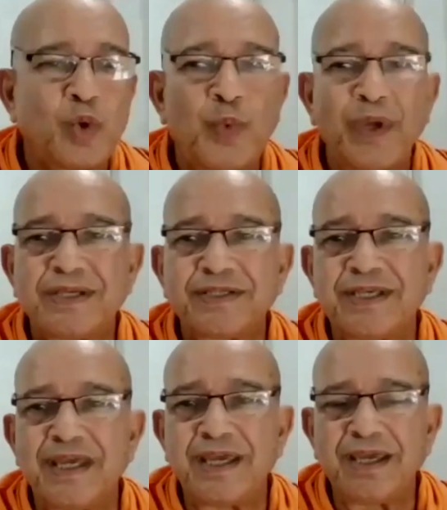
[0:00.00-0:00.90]
we
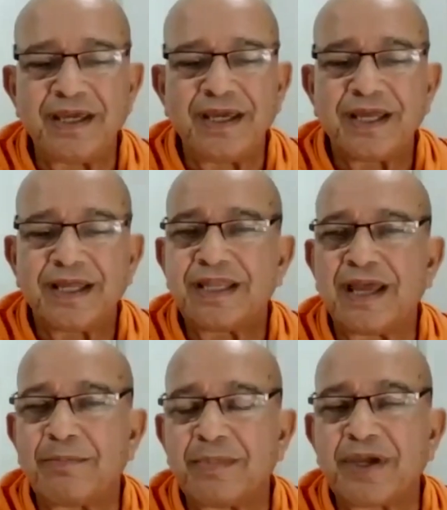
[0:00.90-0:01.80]
see
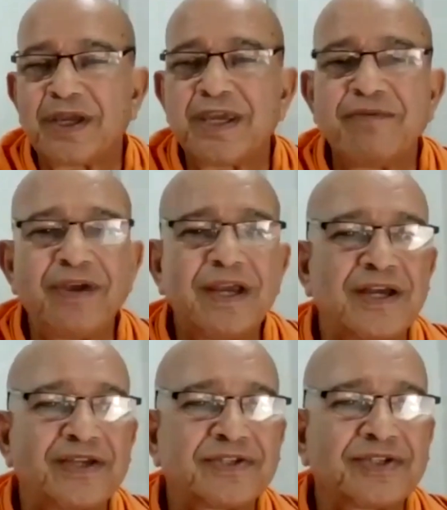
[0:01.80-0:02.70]
them giving
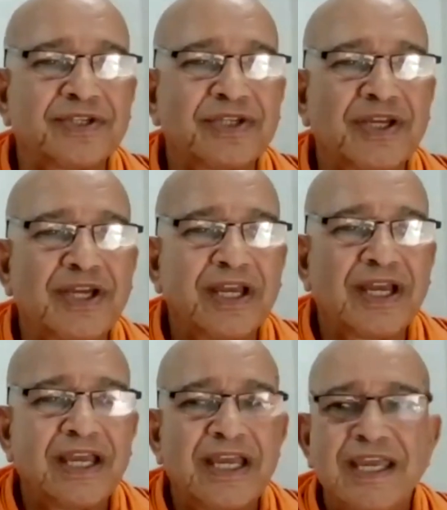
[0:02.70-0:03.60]
us
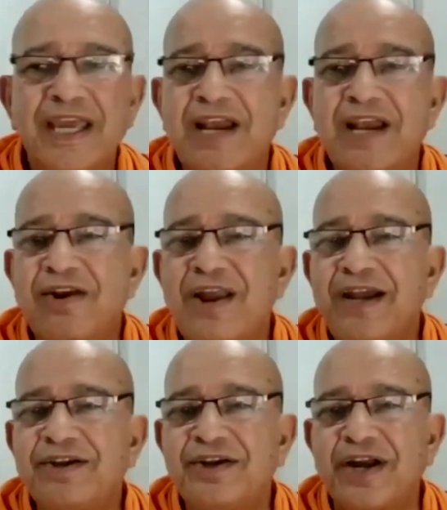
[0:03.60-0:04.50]

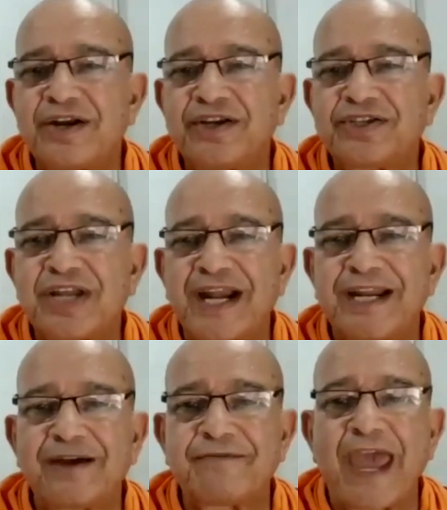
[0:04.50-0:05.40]
enlightened
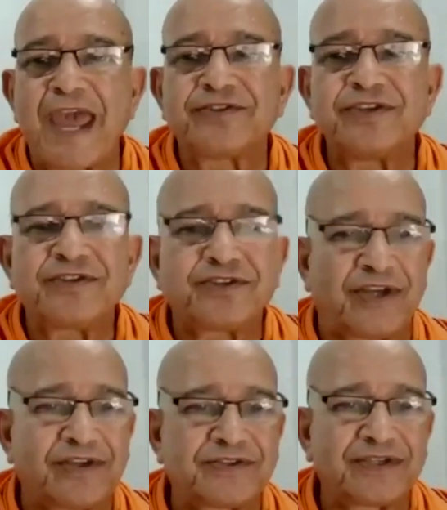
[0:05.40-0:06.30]
understanding of
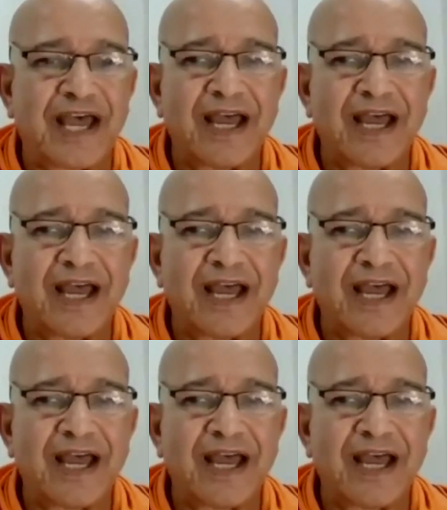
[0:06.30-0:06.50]
existence.